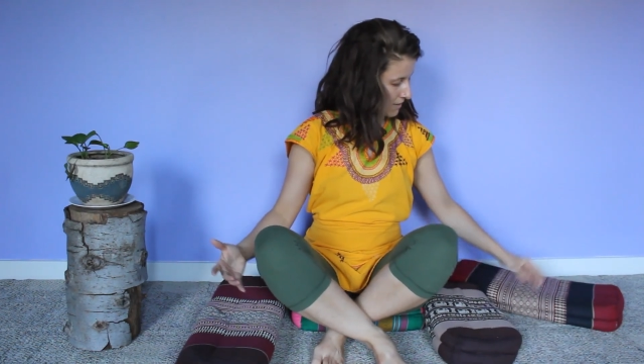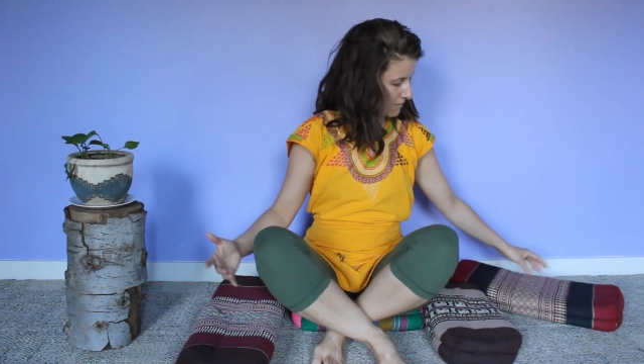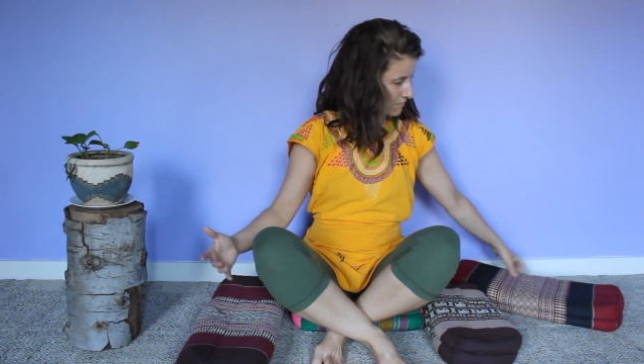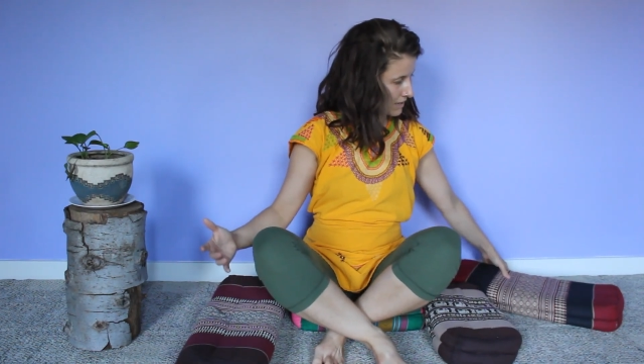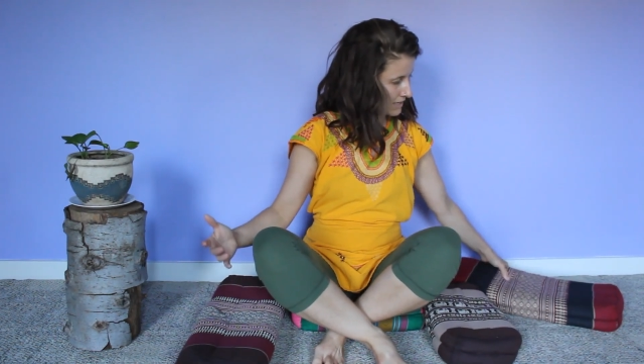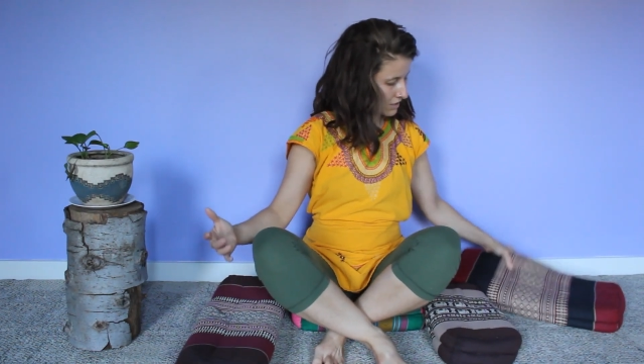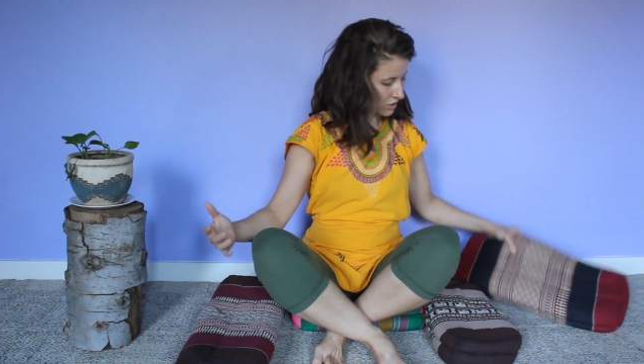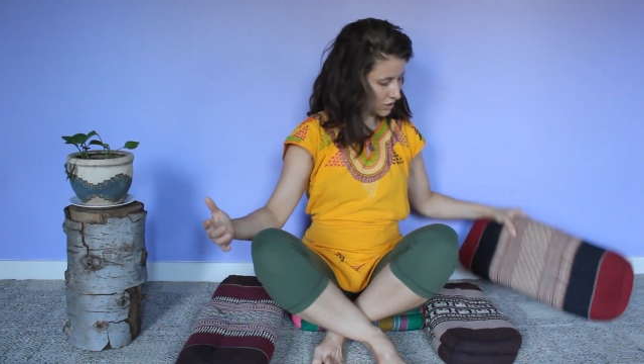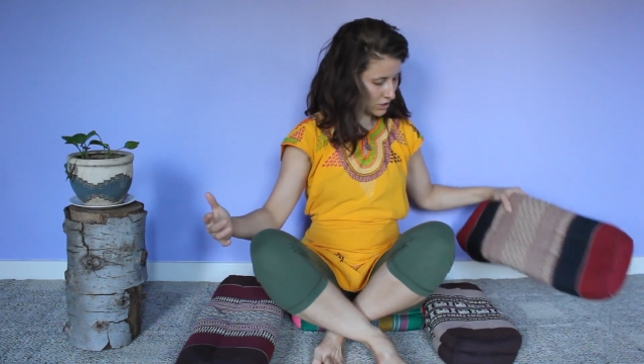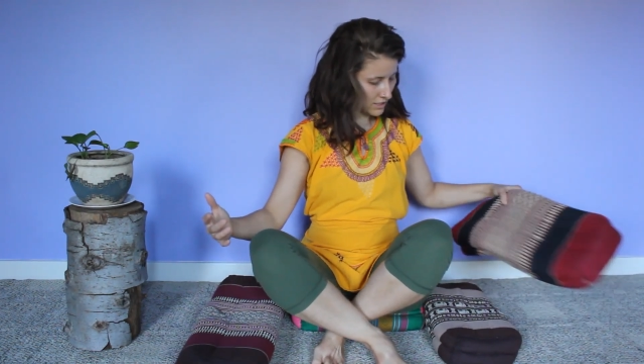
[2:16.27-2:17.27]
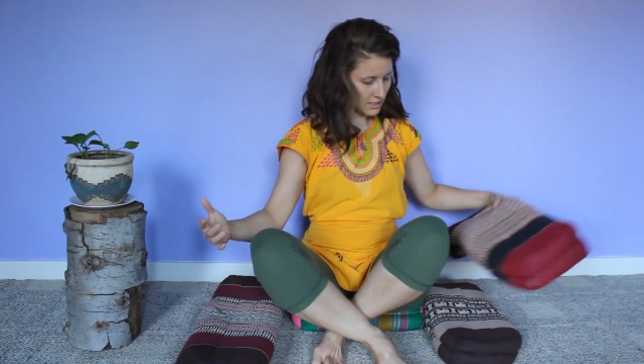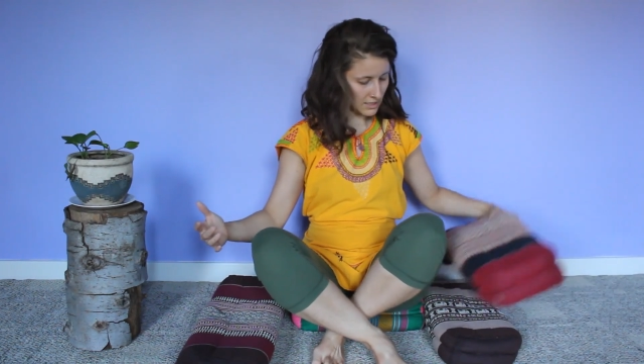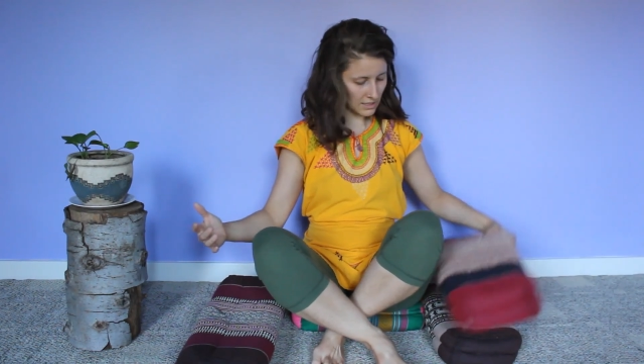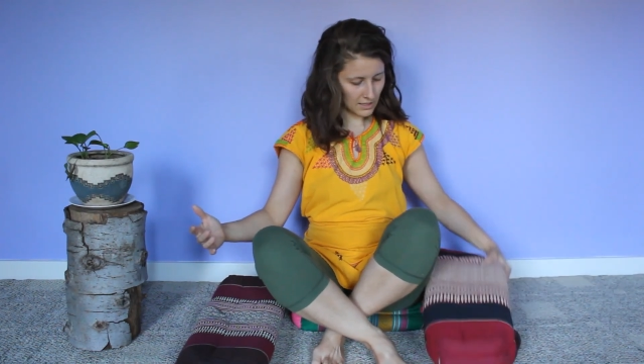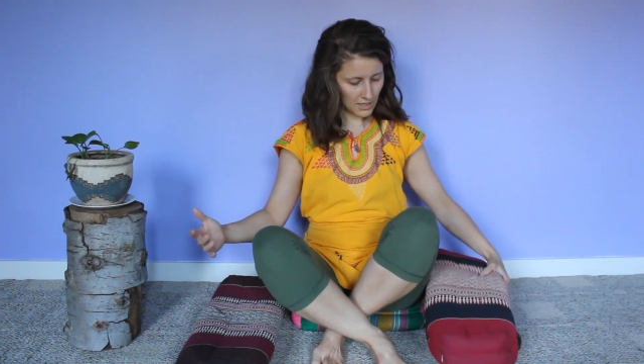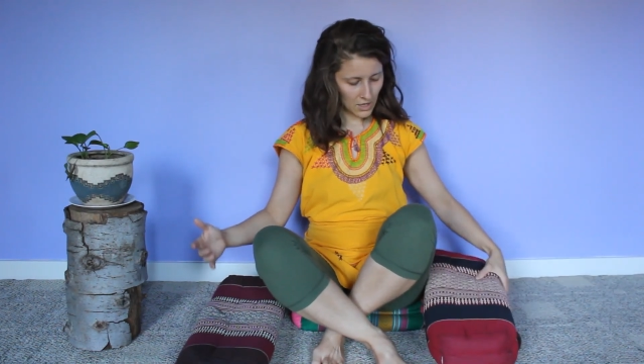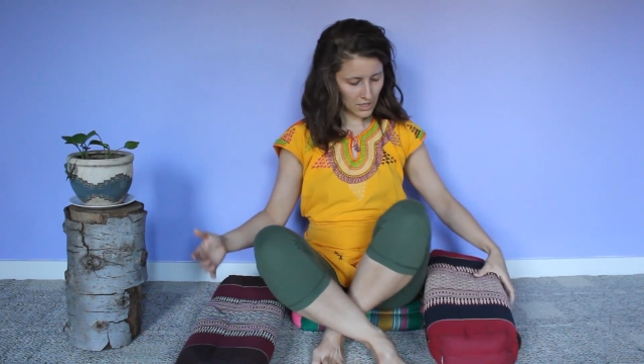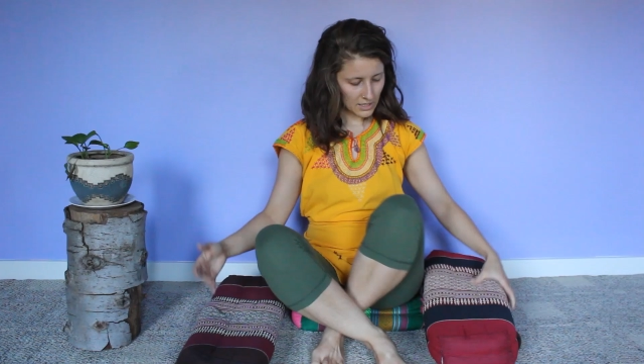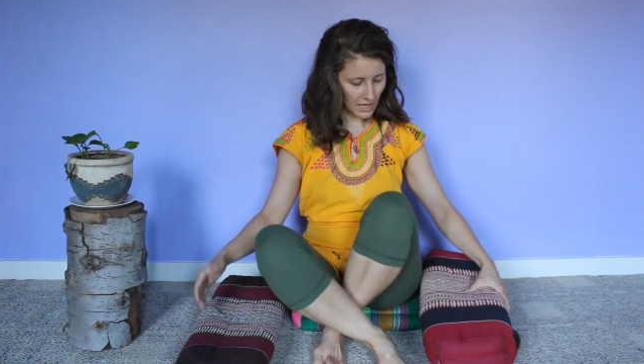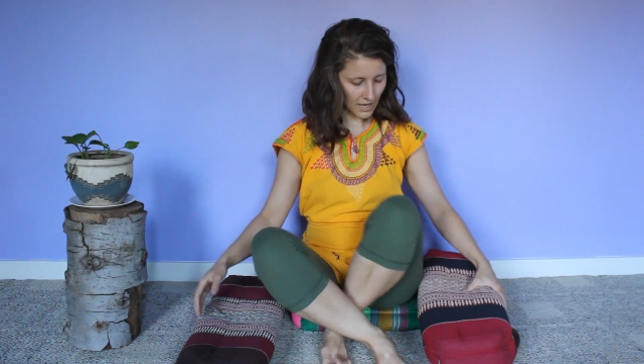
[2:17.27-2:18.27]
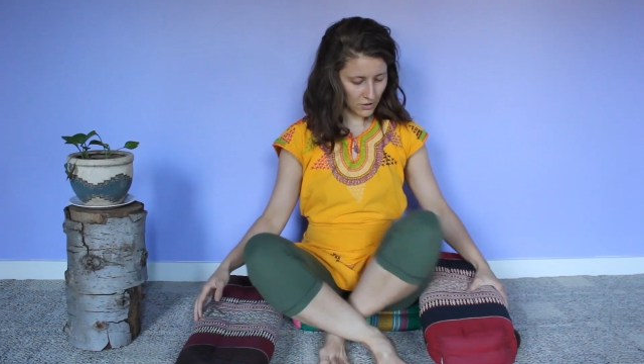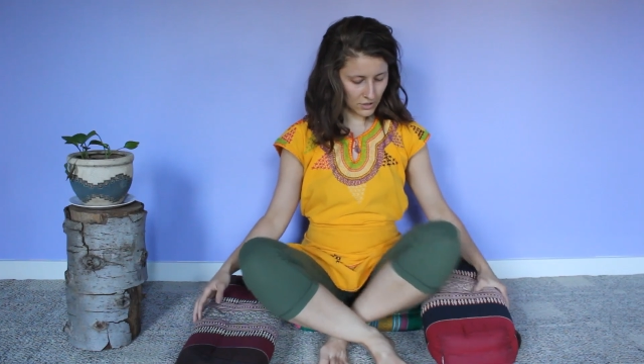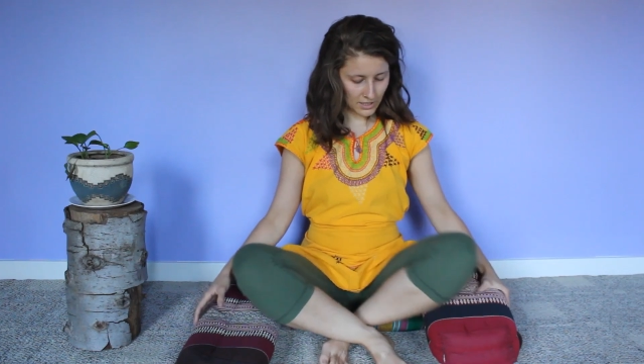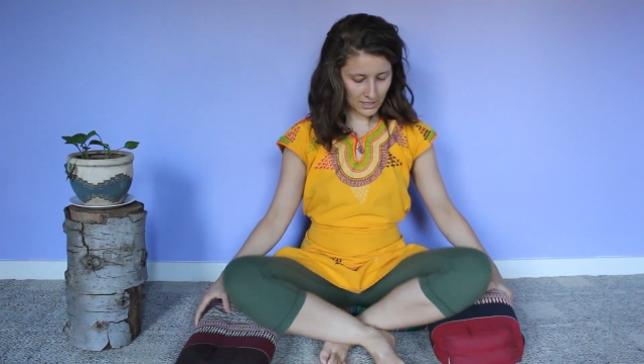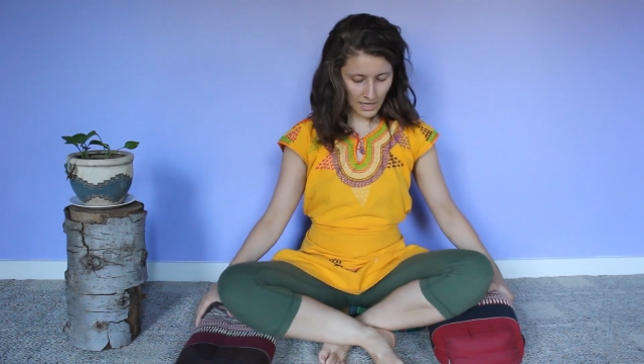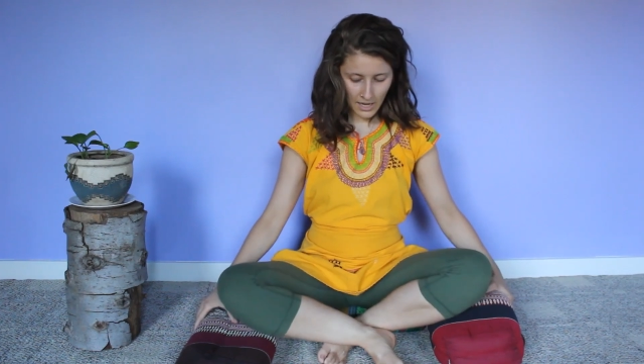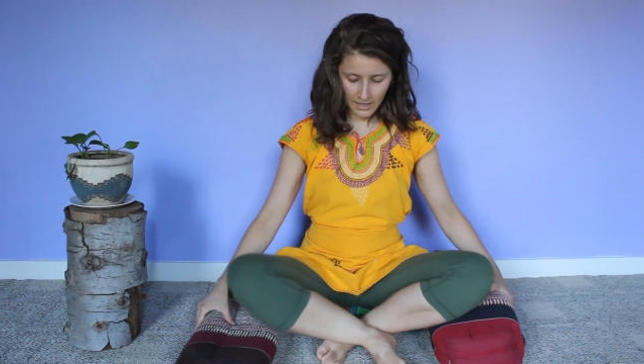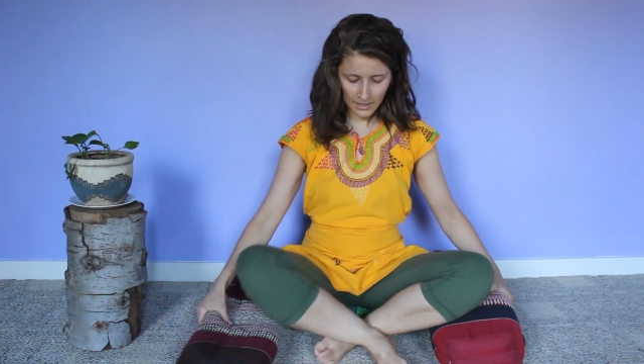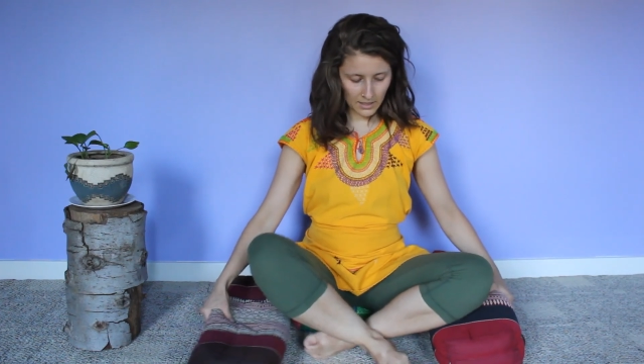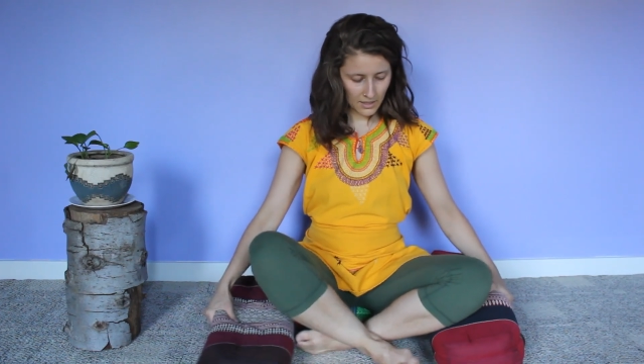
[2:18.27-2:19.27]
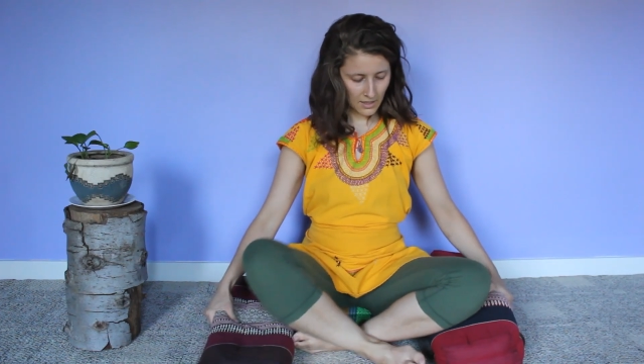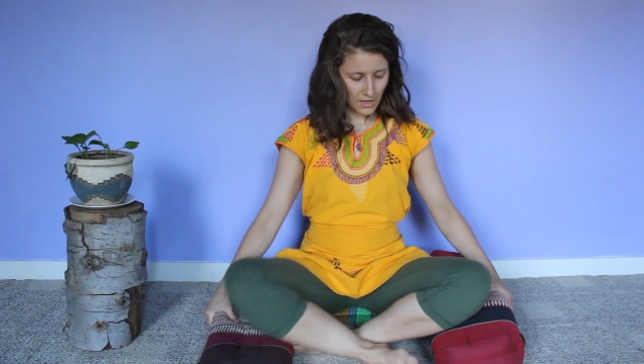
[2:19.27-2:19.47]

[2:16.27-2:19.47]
many cushions to either side